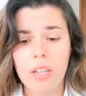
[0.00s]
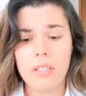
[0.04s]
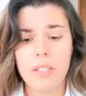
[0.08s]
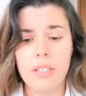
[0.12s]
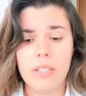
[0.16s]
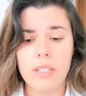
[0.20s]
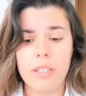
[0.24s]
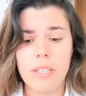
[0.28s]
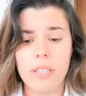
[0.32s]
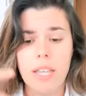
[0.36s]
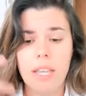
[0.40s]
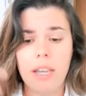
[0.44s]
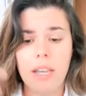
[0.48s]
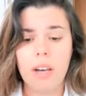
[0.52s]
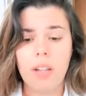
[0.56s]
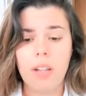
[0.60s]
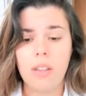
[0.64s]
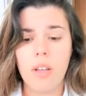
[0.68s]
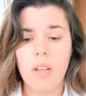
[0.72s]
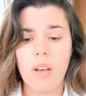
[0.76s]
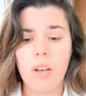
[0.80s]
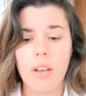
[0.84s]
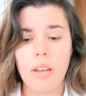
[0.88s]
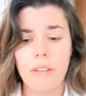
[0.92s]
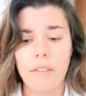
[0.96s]
to take
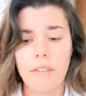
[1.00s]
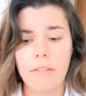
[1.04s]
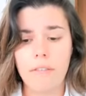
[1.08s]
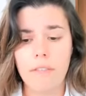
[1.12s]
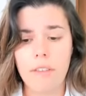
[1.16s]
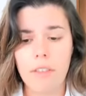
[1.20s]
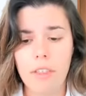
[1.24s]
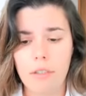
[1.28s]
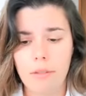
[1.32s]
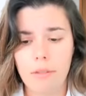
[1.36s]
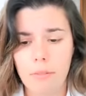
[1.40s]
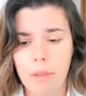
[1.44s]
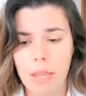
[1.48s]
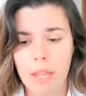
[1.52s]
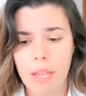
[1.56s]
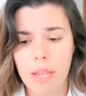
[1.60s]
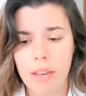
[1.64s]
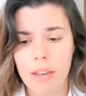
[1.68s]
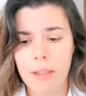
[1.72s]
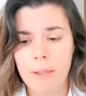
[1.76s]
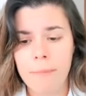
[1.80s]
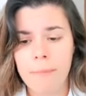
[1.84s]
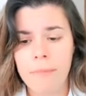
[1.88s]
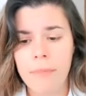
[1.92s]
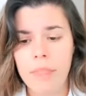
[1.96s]
along a fifth
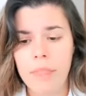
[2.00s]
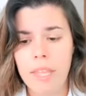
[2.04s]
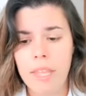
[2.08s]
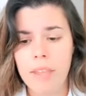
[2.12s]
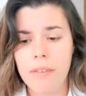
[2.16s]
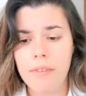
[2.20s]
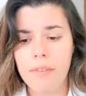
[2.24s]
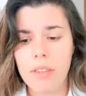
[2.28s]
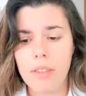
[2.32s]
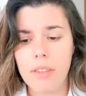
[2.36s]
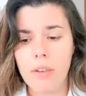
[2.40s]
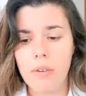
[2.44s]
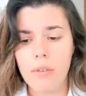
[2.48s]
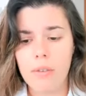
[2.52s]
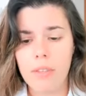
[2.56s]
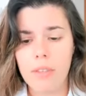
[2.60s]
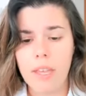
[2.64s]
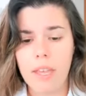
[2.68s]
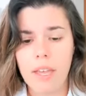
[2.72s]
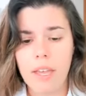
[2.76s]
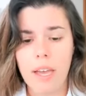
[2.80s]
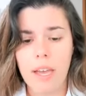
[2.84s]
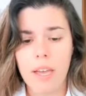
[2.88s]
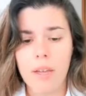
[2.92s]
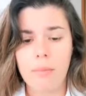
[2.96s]
man, even though
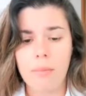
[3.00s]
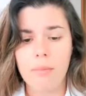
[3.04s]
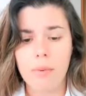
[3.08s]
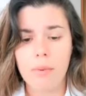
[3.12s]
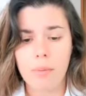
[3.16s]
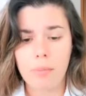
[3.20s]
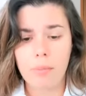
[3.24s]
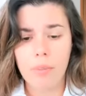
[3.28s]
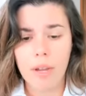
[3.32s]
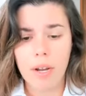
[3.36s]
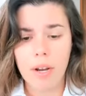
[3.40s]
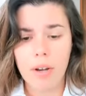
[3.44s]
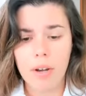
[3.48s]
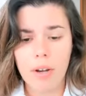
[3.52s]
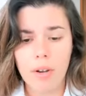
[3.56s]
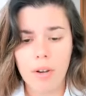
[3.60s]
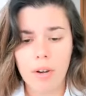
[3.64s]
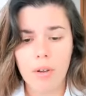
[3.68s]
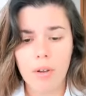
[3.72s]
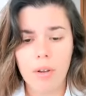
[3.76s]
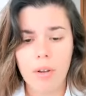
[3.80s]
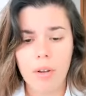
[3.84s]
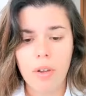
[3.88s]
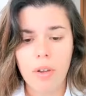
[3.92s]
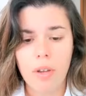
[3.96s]
they had
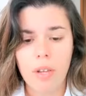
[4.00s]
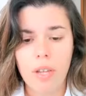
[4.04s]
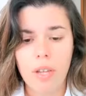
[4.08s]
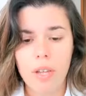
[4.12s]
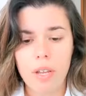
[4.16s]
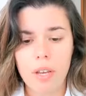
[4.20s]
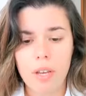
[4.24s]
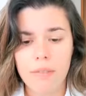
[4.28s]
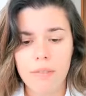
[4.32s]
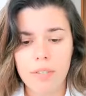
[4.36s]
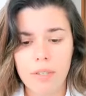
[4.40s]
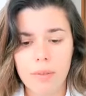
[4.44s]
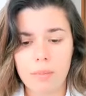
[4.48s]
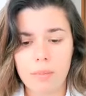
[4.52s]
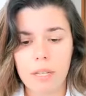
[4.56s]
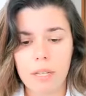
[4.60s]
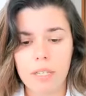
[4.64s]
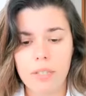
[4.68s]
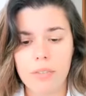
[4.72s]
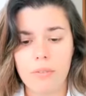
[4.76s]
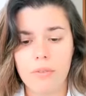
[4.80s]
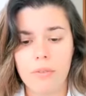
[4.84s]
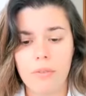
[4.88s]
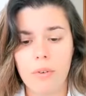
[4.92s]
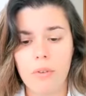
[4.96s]
prepared enough
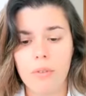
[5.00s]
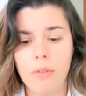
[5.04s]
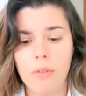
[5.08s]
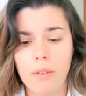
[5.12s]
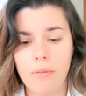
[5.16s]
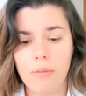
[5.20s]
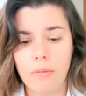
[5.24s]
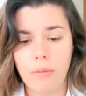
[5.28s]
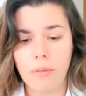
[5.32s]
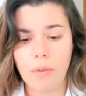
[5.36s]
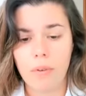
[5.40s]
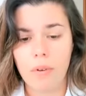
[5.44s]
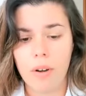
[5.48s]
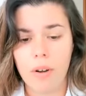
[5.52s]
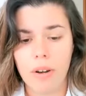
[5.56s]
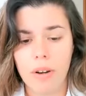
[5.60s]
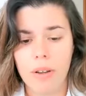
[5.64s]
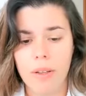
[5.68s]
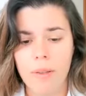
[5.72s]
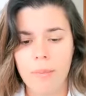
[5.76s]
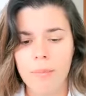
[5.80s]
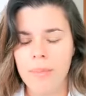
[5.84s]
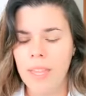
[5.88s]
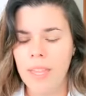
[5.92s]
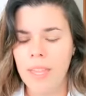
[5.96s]
supplies for only four.
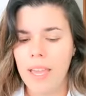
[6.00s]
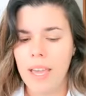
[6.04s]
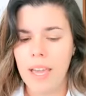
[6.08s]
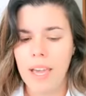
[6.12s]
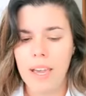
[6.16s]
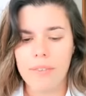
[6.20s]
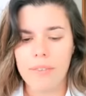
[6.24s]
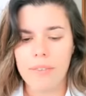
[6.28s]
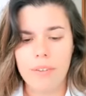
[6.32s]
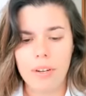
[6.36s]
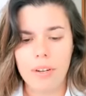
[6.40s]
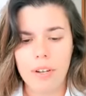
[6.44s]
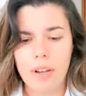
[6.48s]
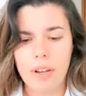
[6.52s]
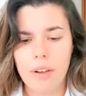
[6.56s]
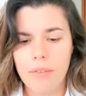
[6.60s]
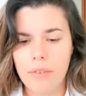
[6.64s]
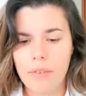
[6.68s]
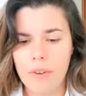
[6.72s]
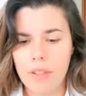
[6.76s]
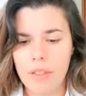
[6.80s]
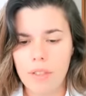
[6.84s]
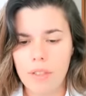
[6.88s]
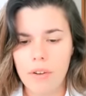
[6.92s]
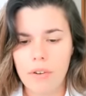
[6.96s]
After
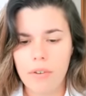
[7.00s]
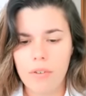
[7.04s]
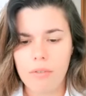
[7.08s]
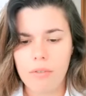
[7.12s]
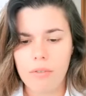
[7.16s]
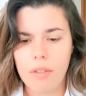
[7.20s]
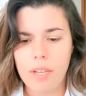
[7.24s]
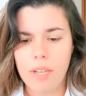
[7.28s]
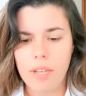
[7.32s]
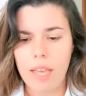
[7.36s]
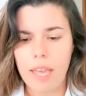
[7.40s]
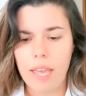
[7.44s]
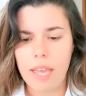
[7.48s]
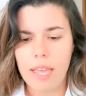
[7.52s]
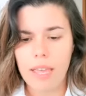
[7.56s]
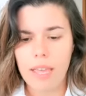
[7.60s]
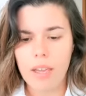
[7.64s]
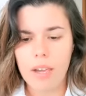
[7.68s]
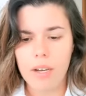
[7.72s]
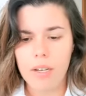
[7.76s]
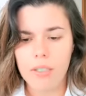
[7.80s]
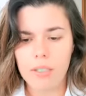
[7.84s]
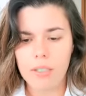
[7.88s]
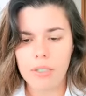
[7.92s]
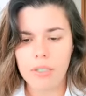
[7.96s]
covering the grueling
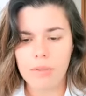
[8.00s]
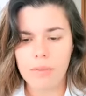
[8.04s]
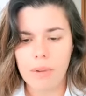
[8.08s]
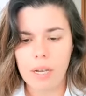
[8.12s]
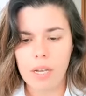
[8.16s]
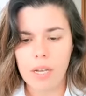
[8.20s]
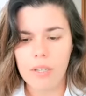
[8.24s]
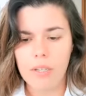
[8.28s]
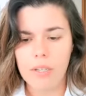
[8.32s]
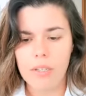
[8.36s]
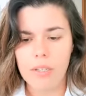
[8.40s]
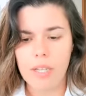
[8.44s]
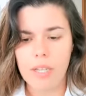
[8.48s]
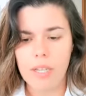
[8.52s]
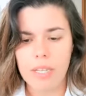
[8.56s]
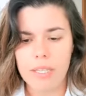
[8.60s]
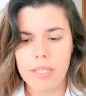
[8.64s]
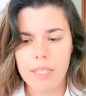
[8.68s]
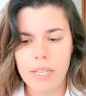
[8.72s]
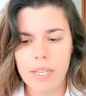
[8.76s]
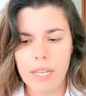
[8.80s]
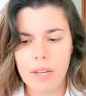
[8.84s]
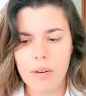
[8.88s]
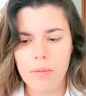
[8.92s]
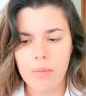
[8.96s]
800 miles
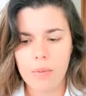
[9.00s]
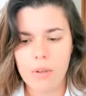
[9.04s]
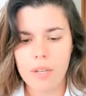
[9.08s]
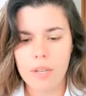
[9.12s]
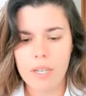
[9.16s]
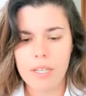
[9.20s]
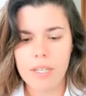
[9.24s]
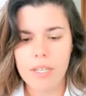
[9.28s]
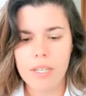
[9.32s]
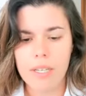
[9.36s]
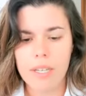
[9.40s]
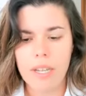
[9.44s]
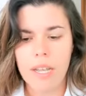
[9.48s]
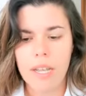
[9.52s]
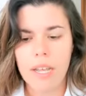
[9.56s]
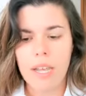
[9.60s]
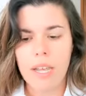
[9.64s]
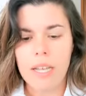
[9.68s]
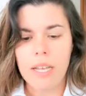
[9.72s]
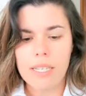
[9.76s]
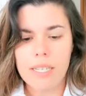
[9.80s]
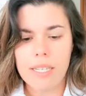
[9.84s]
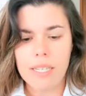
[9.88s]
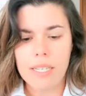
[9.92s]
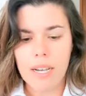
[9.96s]
in 10 weeks,
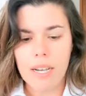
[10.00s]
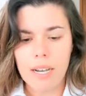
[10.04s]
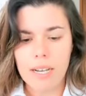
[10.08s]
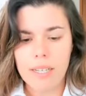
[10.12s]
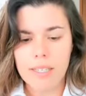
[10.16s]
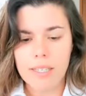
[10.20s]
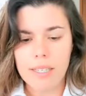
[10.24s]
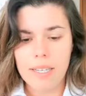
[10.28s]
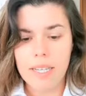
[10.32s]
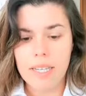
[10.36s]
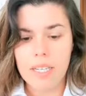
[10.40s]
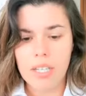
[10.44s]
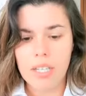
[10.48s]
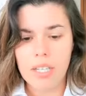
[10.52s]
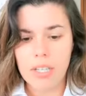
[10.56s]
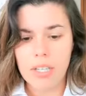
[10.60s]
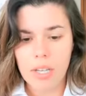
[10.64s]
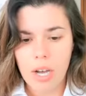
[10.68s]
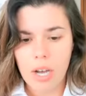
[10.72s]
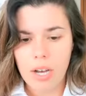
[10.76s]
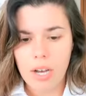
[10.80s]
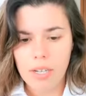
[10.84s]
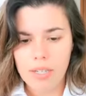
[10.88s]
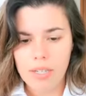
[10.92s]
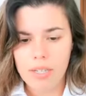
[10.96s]
Scott's
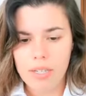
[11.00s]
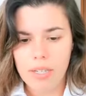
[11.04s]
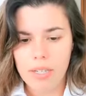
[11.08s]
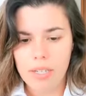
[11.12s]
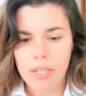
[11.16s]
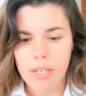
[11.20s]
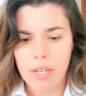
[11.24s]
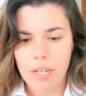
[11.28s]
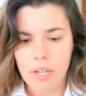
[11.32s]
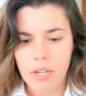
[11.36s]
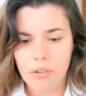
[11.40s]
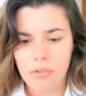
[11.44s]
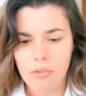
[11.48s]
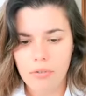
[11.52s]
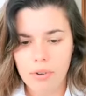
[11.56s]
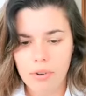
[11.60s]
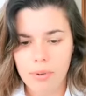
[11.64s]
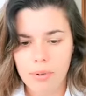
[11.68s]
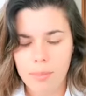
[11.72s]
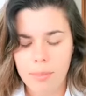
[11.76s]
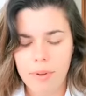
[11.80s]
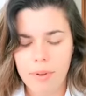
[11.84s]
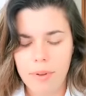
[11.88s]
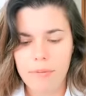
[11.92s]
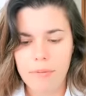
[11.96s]
exhausted
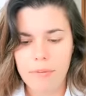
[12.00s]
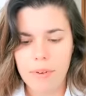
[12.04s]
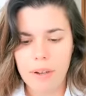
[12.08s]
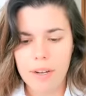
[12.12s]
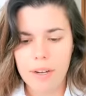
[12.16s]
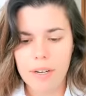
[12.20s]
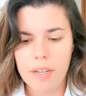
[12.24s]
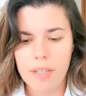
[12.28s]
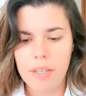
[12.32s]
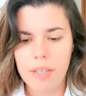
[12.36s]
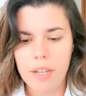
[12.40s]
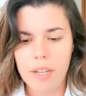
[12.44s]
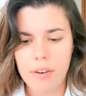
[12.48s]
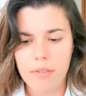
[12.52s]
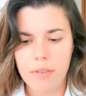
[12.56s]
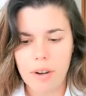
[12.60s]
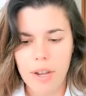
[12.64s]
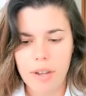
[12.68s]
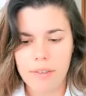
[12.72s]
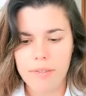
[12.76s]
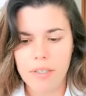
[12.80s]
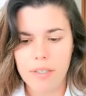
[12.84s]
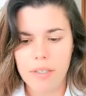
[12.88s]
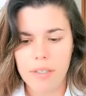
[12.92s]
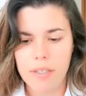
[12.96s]
group finally
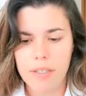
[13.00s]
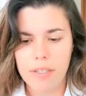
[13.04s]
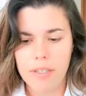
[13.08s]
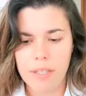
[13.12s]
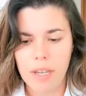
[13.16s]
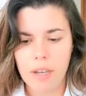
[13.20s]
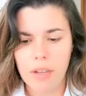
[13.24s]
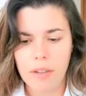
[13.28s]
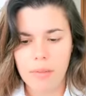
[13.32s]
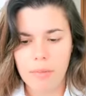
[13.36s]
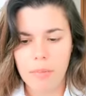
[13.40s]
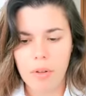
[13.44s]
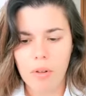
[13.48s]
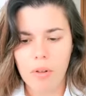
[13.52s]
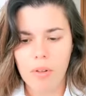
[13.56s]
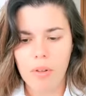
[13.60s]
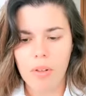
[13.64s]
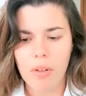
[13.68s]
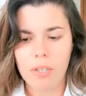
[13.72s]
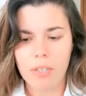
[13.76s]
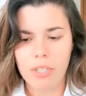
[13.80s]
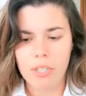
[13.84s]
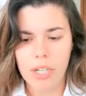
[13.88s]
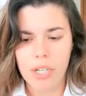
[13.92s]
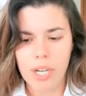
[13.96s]
arrived at the South
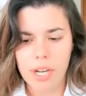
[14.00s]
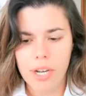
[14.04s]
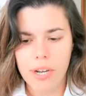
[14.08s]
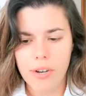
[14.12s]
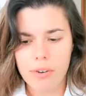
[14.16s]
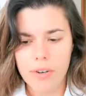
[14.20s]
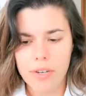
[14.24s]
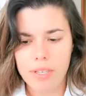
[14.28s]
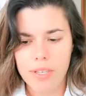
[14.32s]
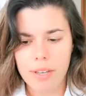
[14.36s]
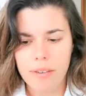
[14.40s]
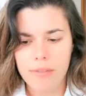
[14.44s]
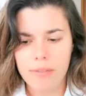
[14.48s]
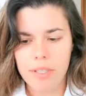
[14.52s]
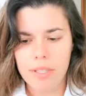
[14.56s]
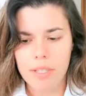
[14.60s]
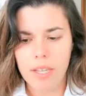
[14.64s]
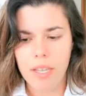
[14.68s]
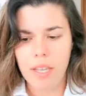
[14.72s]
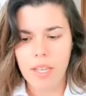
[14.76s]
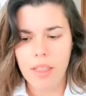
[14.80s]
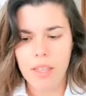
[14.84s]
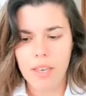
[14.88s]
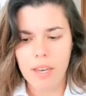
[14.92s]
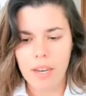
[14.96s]
Pole on January
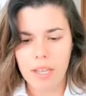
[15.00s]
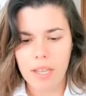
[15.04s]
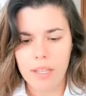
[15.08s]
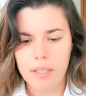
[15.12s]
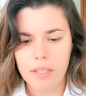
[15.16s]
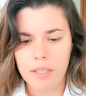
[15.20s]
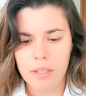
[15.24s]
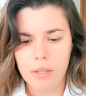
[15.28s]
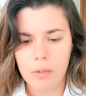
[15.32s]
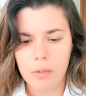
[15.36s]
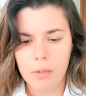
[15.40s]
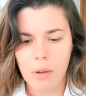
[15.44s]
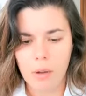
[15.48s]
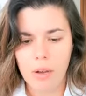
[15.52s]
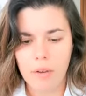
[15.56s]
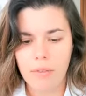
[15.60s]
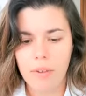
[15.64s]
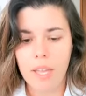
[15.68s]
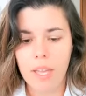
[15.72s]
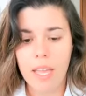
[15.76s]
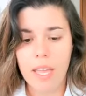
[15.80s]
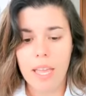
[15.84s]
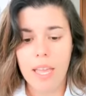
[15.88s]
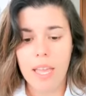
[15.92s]
17, 1912,